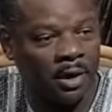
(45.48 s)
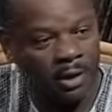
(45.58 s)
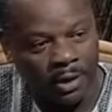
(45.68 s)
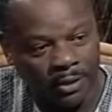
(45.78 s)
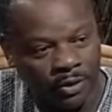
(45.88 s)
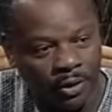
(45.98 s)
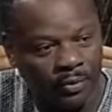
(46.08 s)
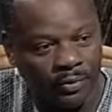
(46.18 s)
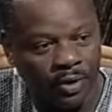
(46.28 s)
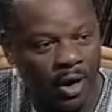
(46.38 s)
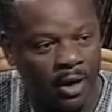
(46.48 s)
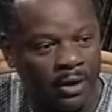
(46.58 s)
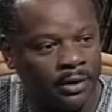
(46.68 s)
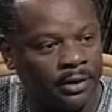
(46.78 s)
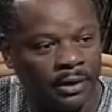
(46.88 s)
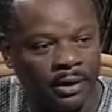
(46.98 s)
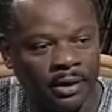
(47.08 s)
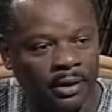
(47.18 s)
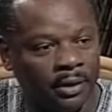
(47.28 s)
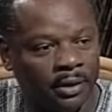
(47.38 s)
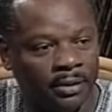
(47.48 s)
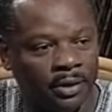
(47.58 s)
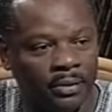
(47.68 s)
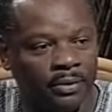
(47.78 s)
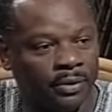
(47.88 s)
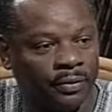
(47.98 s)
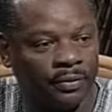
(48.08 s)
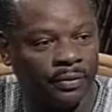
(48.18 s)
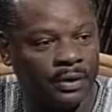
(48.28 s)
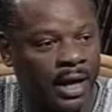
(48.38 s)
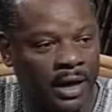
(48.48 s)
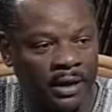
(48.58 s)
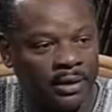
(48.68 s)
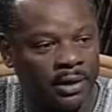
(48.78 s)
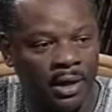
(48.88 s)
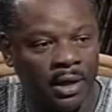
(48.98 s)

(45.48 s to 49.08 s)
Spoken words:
in terms of art, in terms of science,